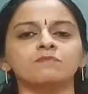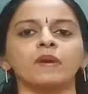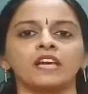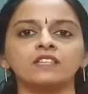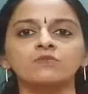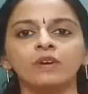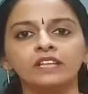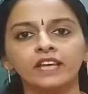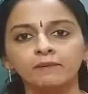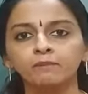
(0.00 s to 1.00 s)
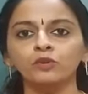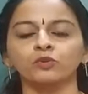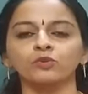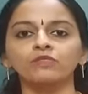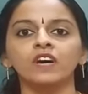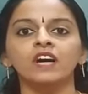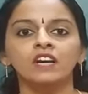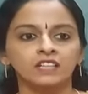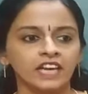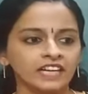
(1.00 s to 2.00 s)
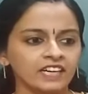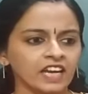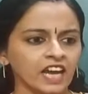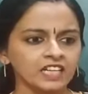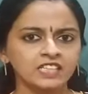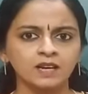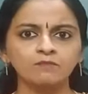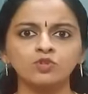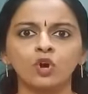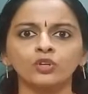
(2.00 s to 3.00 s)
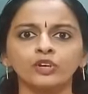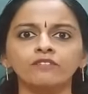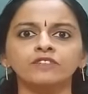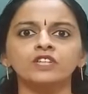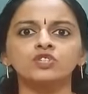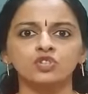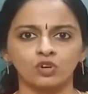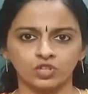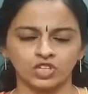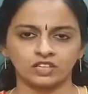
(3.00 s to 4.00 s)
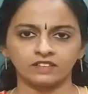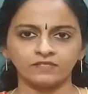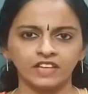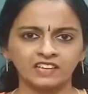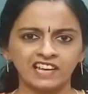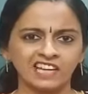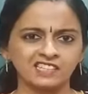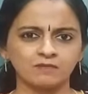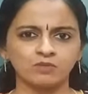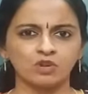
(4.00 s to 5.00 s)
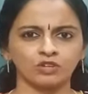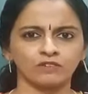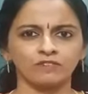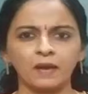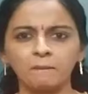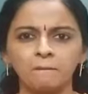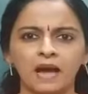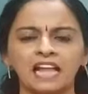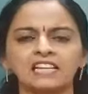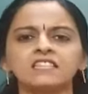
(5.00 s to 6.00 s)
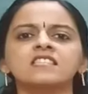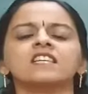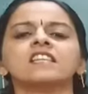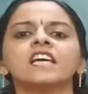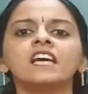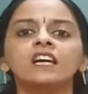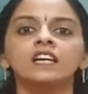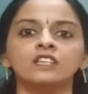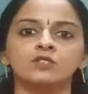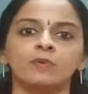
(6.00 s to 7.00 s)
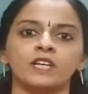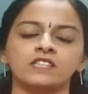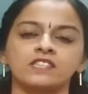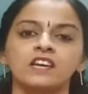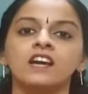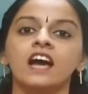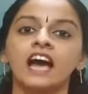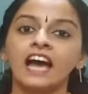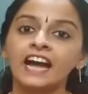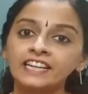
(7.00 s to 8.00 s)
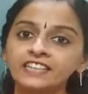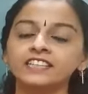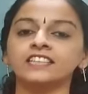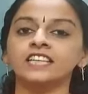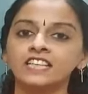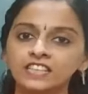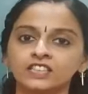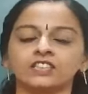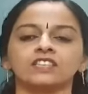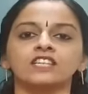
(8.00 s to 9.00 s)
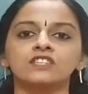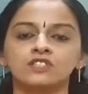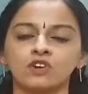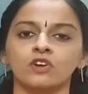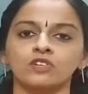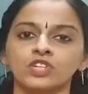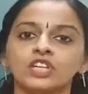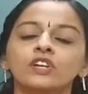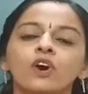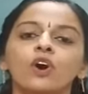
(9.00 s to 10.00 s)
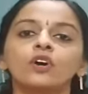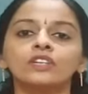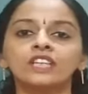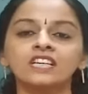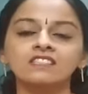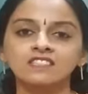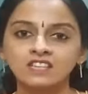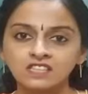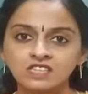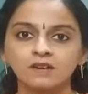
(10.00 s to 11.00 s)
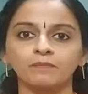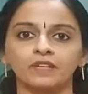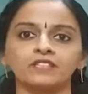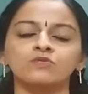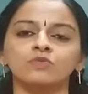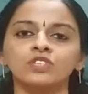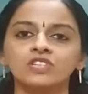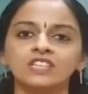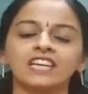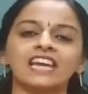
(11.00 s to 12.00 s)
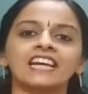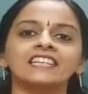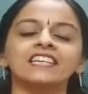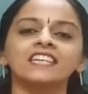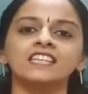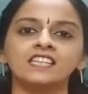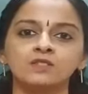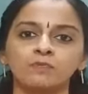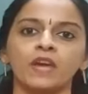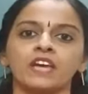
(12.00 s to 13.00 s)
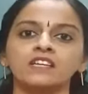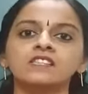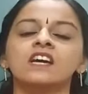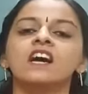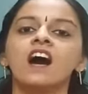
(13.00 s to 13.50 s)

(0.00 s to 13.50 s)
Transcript: space, when they move, they create some sort of distortion. They create some sort of imbalance in the space. And these distortion or these disturbance which is created in the space